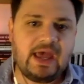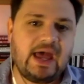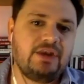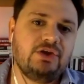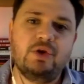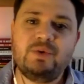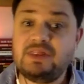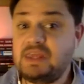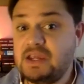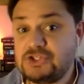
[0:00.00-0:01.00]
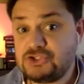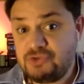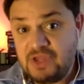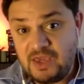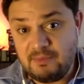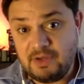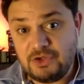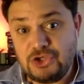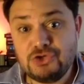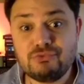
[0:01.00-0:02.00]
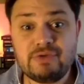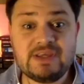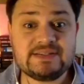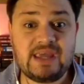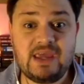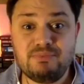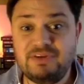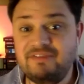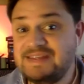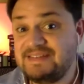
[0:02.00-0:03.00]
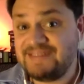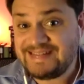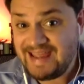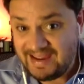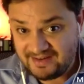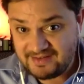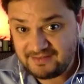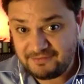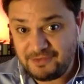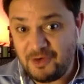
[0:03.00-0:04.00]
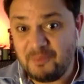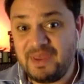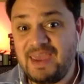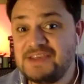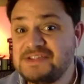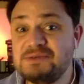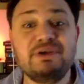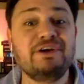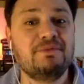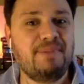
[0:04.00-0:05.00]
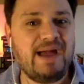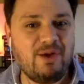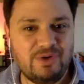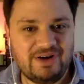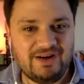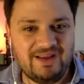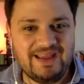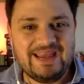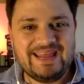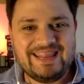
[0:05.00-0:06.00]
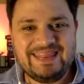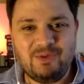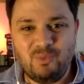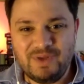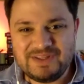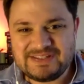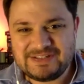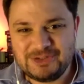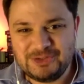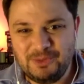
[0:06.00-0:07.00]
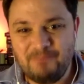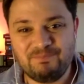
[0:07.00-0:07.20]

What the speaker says: And, you know, in the extreme, you risk a preventive attack from a superior power that wants to